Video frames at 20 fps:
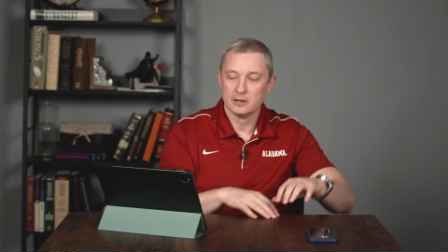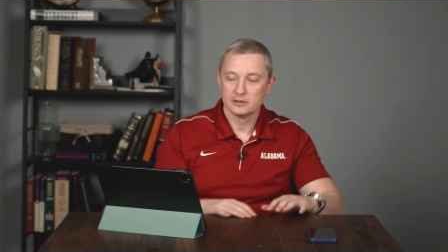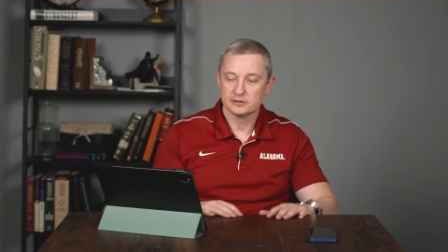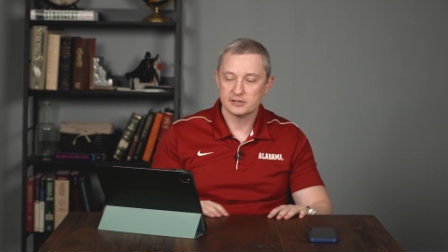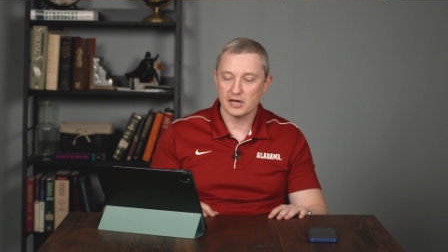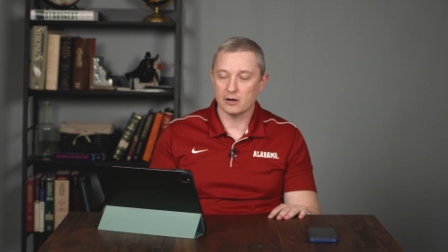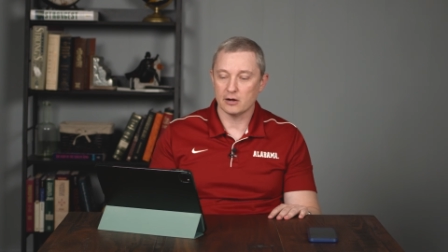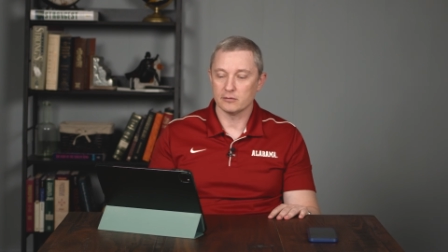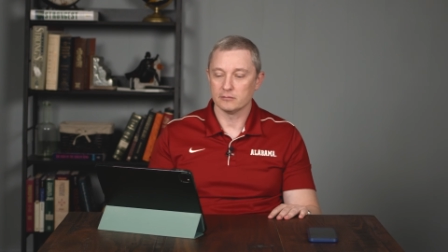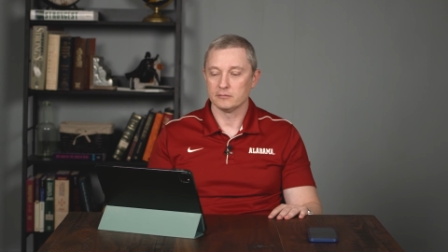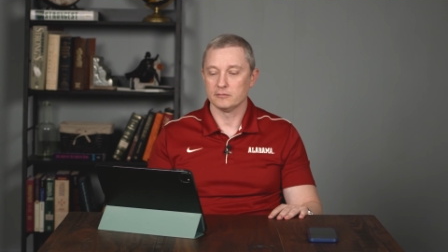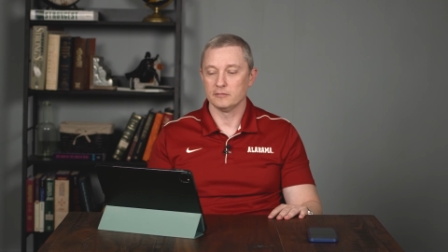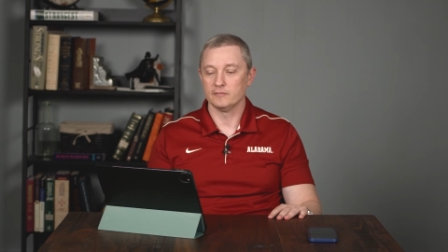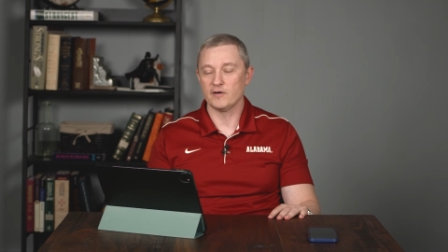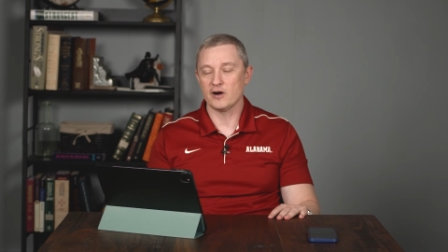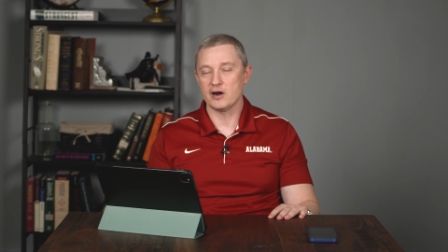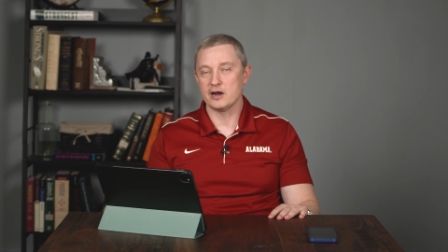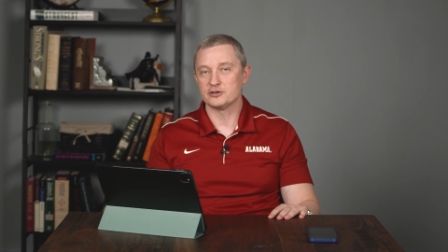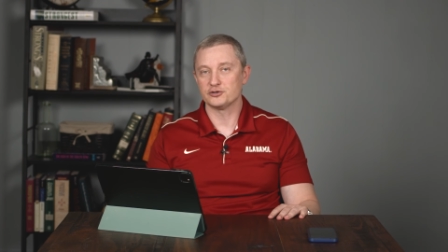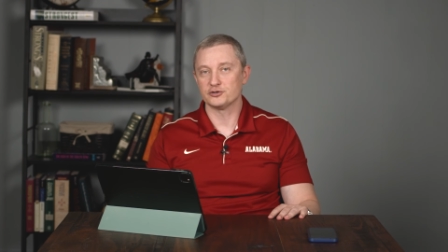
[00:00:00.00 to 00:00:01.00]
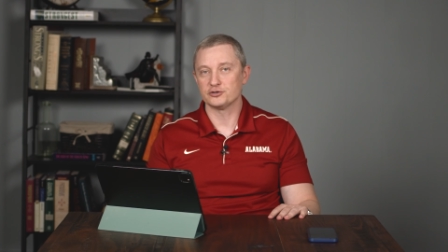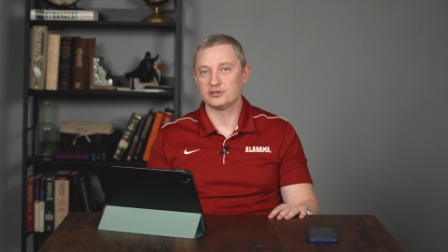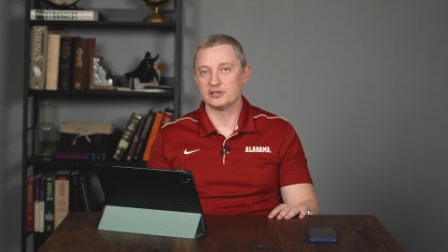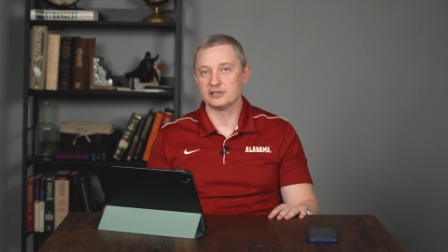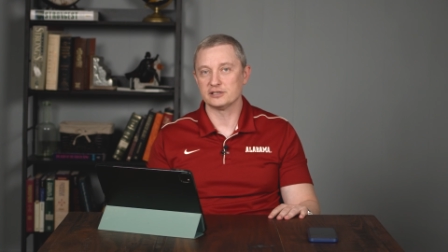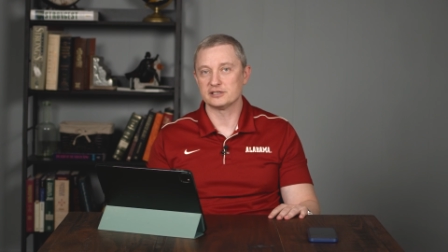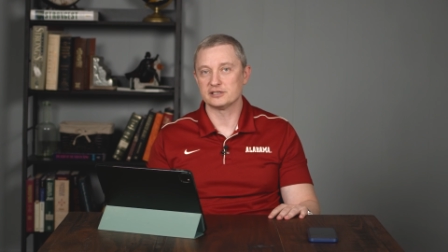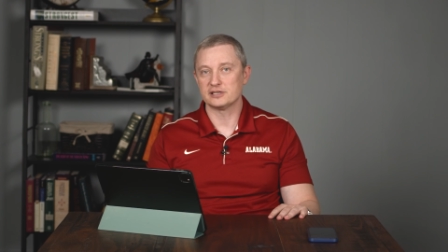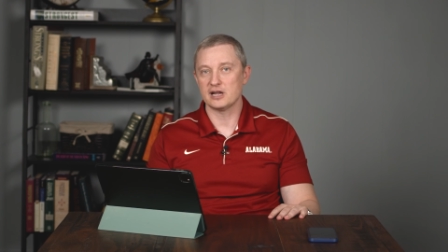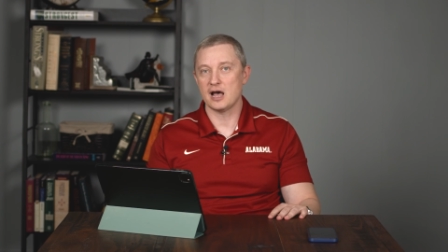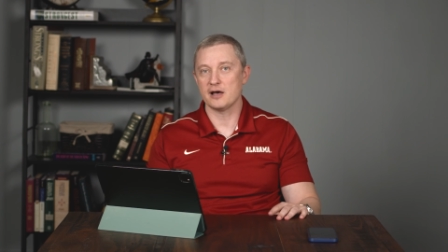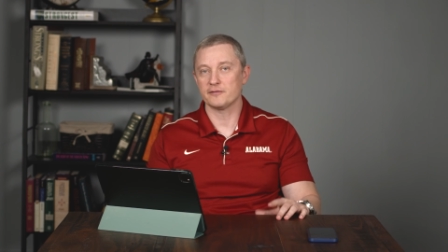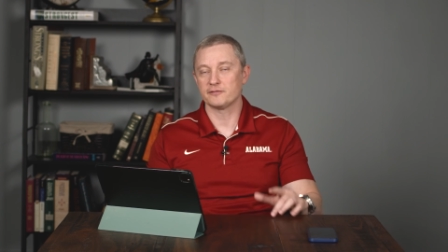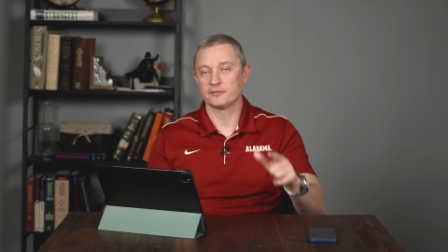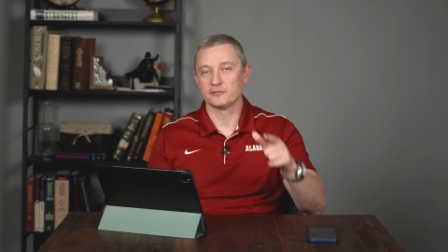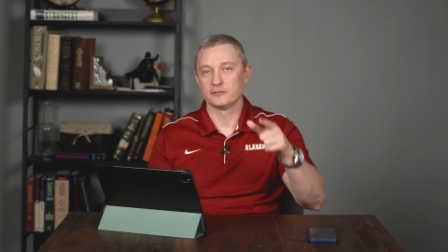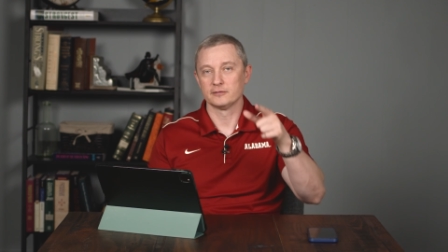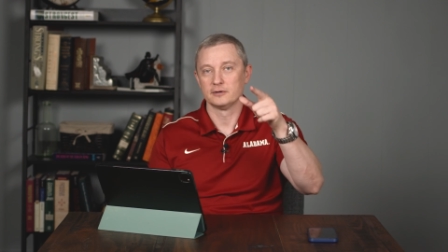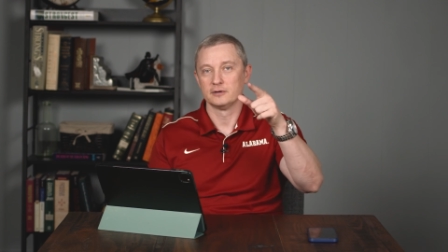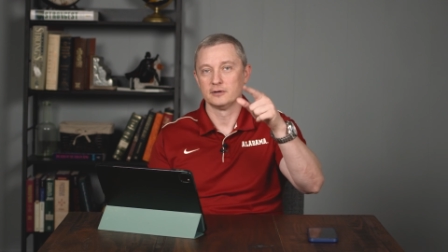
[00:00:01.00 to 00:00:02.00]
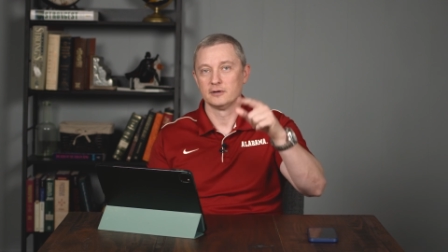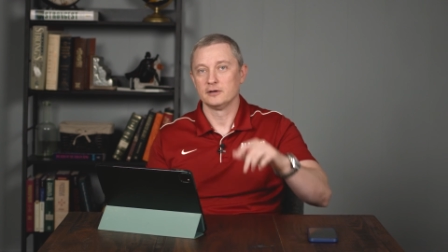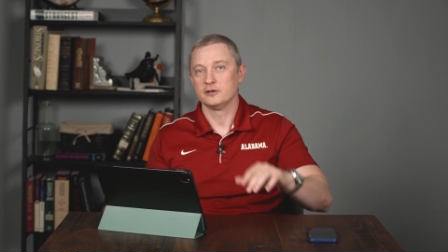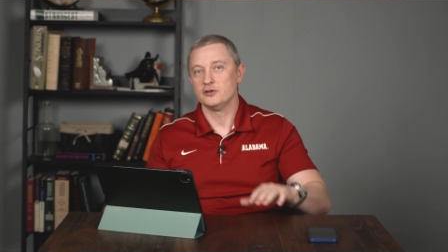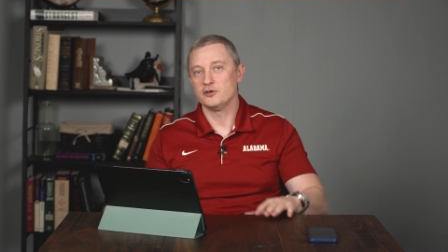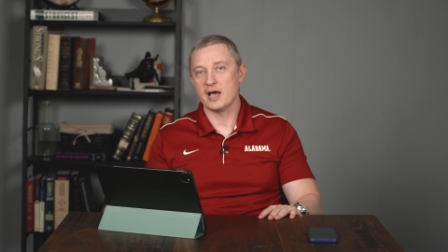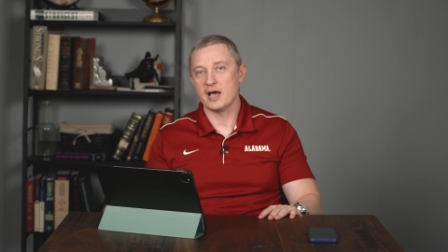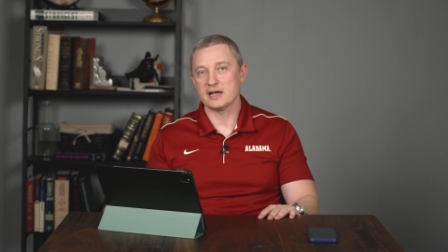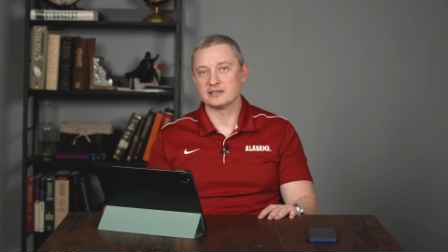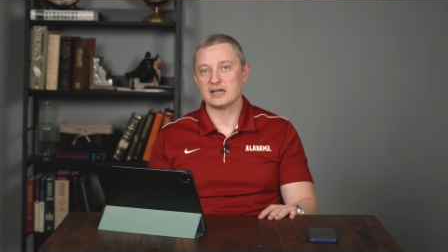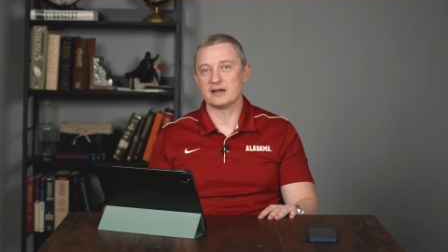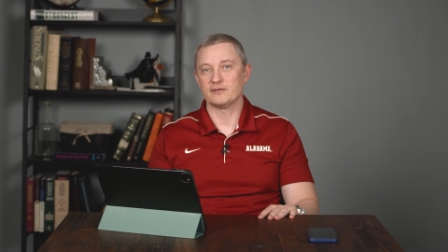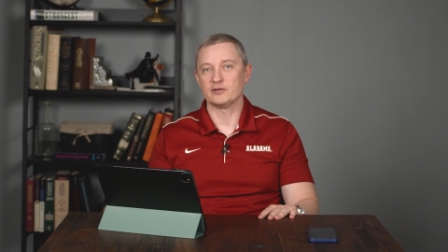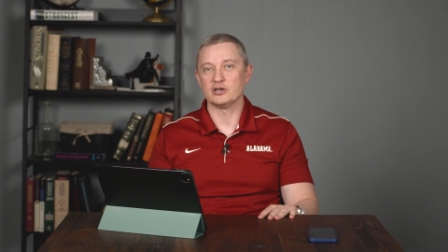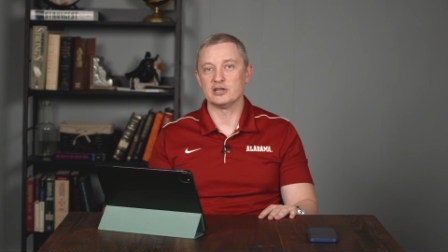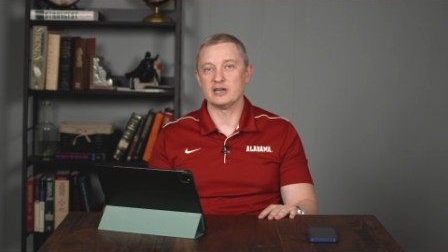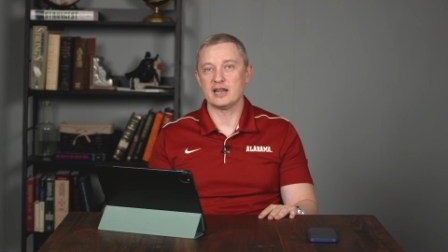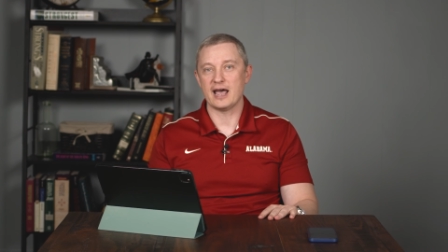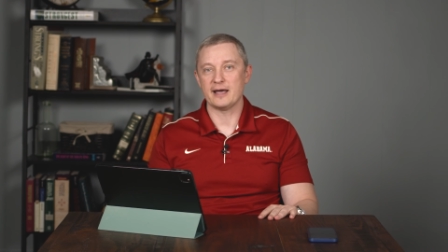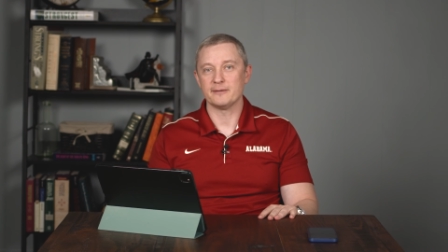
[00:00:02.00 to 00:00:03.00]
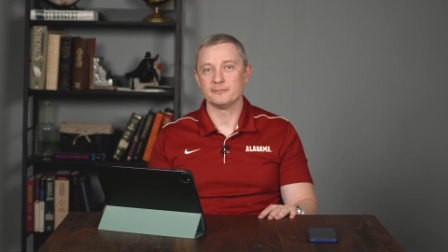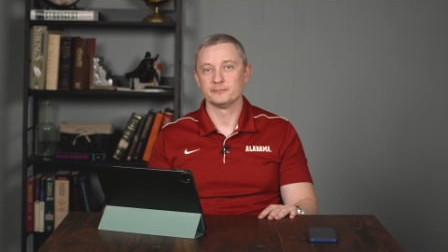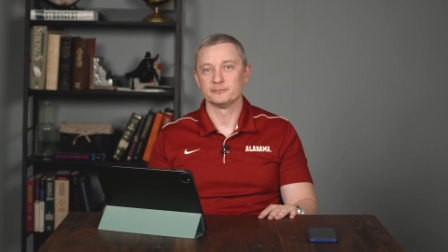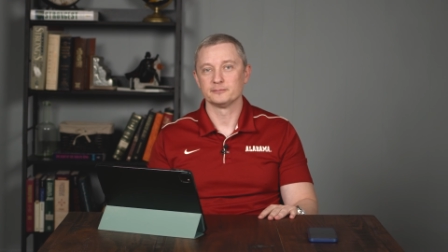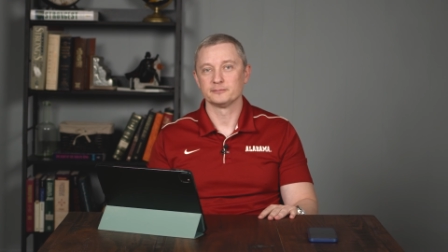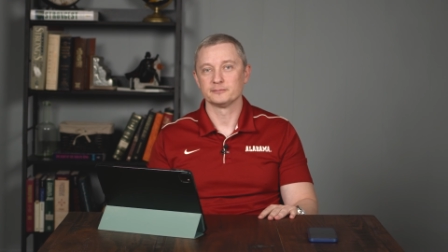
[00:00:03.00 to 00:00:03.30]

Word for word: So, very interesting stuff. You guys have a good day.